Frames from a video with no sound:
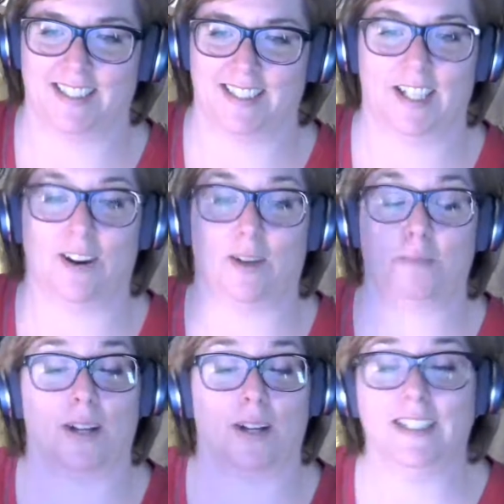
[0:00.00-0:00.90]
a
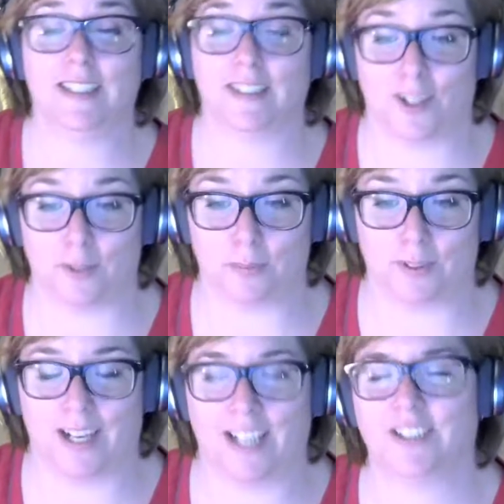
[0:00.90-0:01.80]
plugin developer,
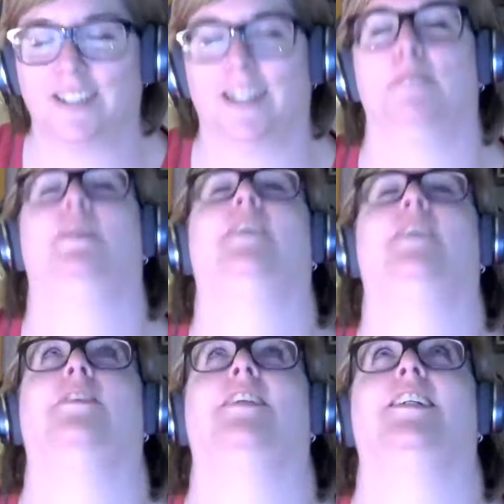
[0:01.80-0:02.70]
actually that would be a
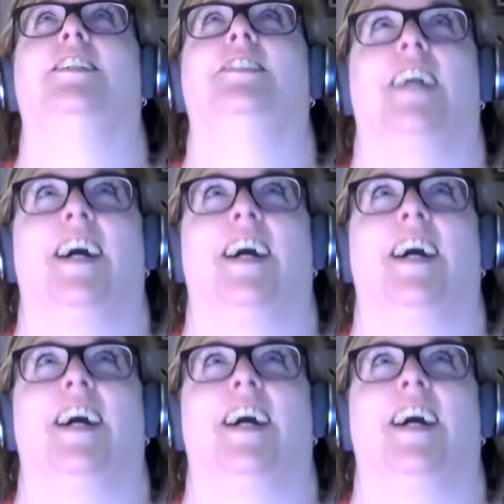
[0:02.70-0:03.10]
really good chat.